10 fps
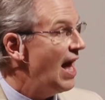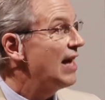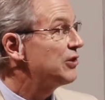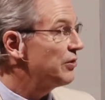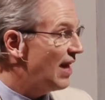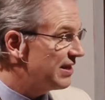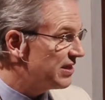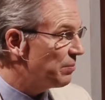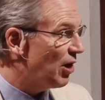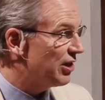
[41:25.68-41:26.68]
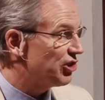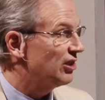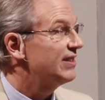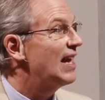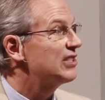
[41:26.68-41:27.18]
And so that's the
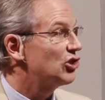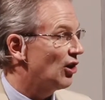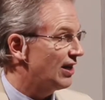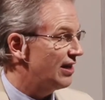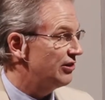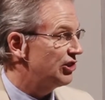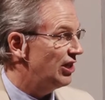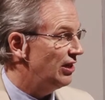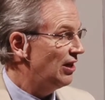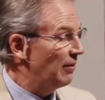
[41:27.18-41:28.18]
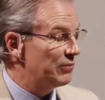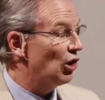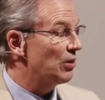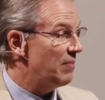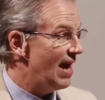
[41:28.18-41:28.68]
postulate. That's dark energy, um,
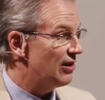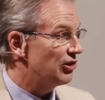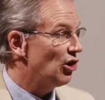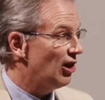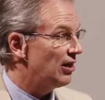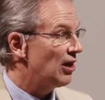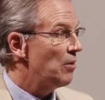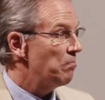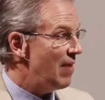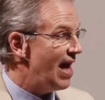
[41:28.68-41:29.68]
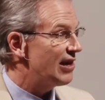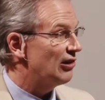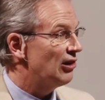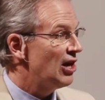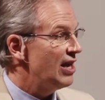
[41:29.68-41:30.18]
dark matter. Dark
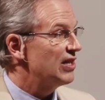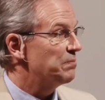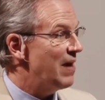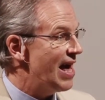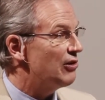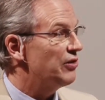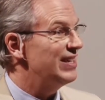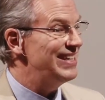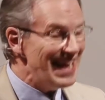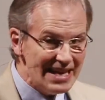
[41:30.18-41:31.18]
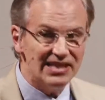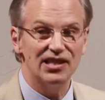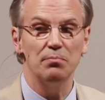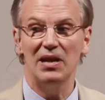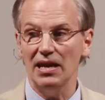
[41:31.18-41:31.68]
matter is matter that needs
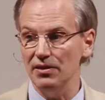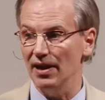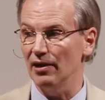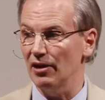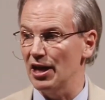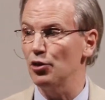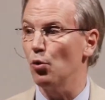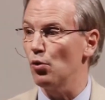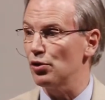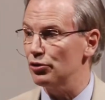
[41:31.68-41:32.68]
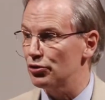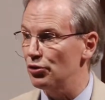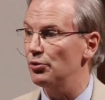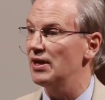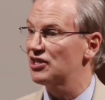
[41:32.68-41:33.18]
to be there in order
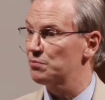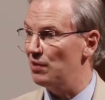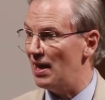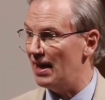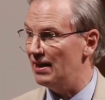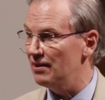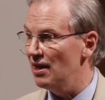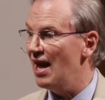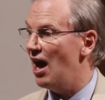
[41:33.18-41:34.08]
to explain